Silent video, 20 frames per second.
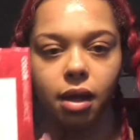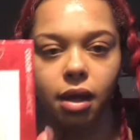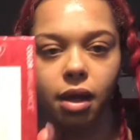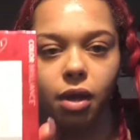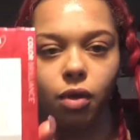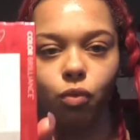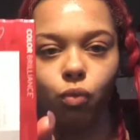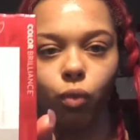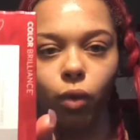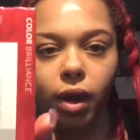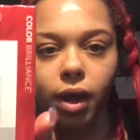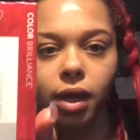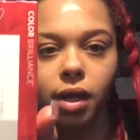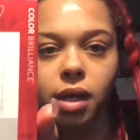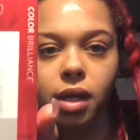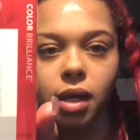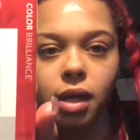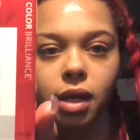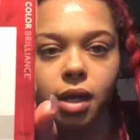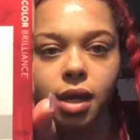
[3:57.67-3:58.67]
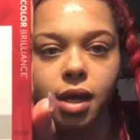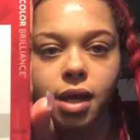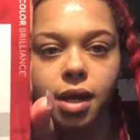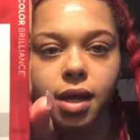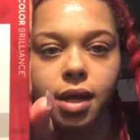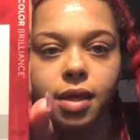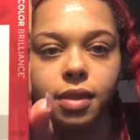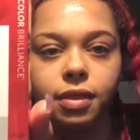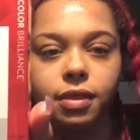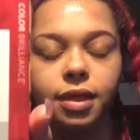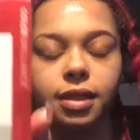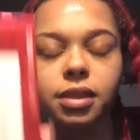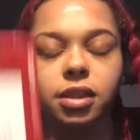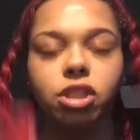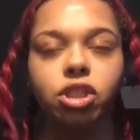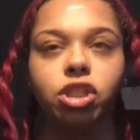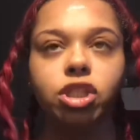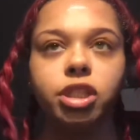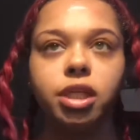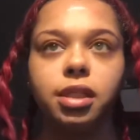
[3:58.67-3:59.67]
in red. This
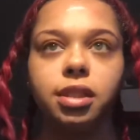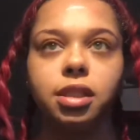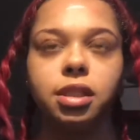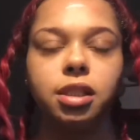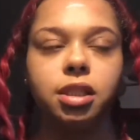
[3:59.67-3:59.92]
is just